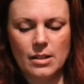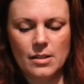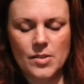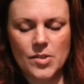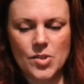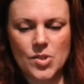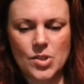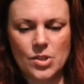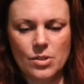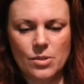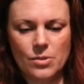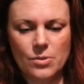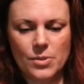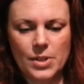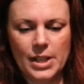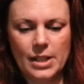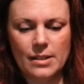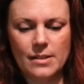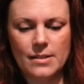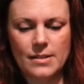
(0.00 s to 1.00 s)
sew
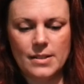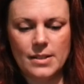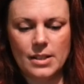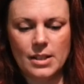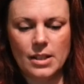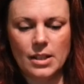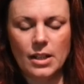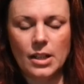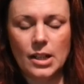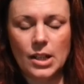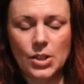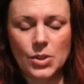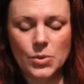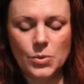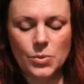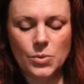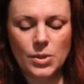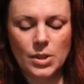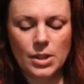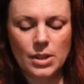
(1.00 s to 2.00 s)
it,
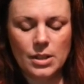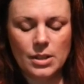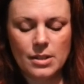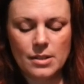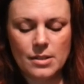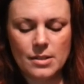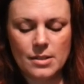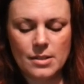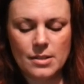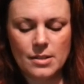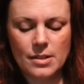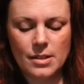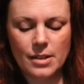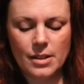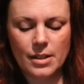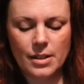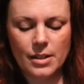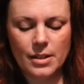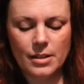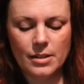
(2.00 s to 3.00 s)
glue
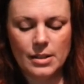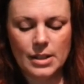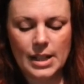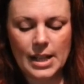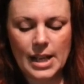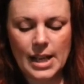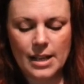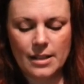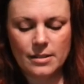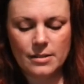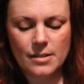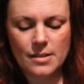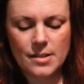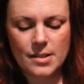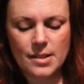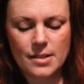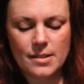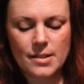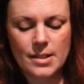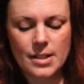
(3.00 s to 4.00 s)
the ends
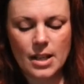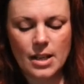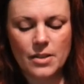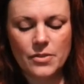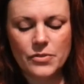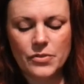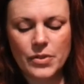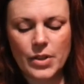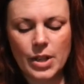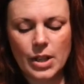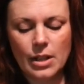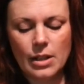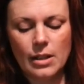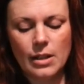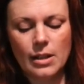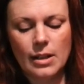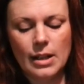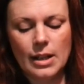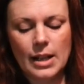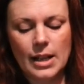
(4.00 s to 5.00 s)
and stuff,
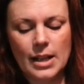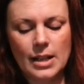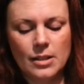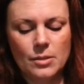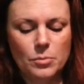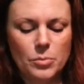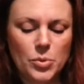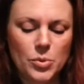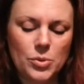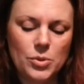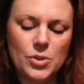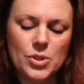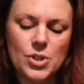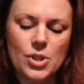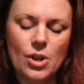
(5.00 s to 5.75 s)
and put